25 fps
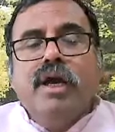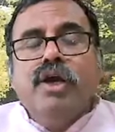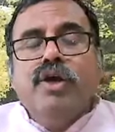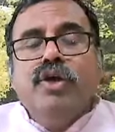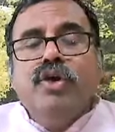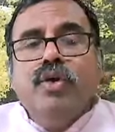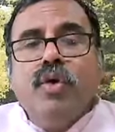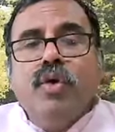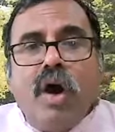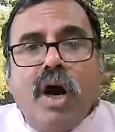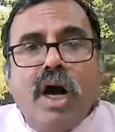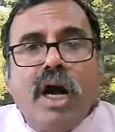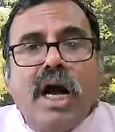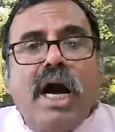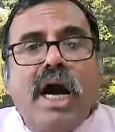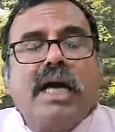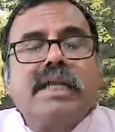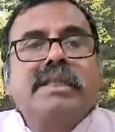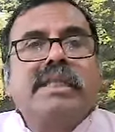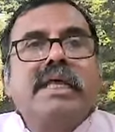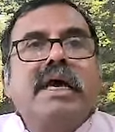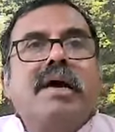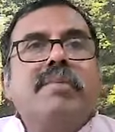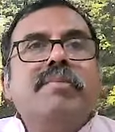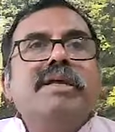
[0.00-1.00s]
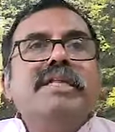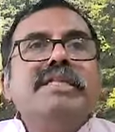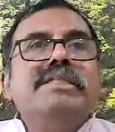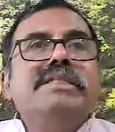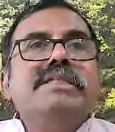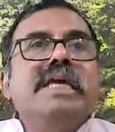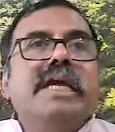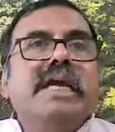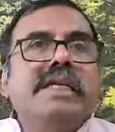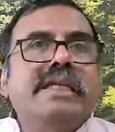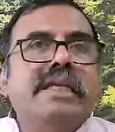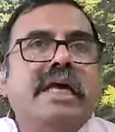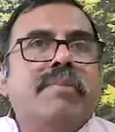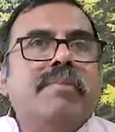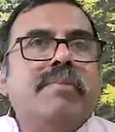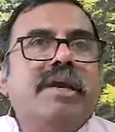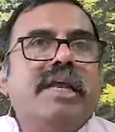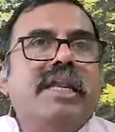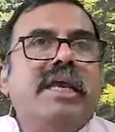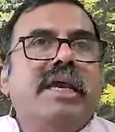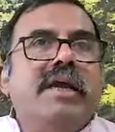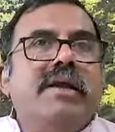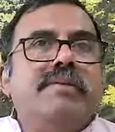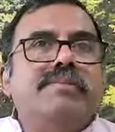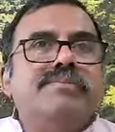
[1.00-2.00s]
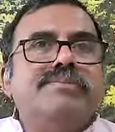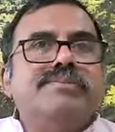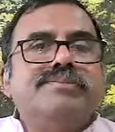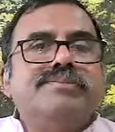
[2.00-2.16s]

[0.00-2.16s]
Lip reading: Yogartha means inner meaning.